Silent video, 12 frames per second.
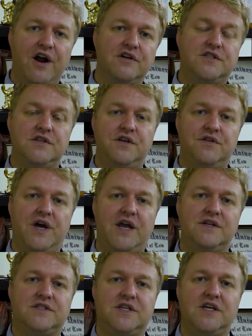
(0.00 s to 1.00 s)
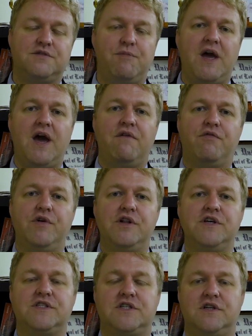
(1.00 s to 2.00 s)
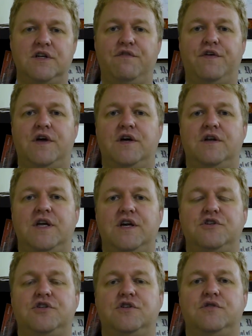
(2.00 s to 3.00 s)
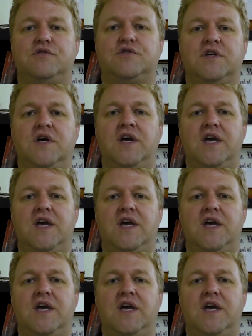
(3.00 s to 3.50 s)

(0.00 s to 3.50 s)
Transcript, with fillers: heirs in the United States may have really significant issues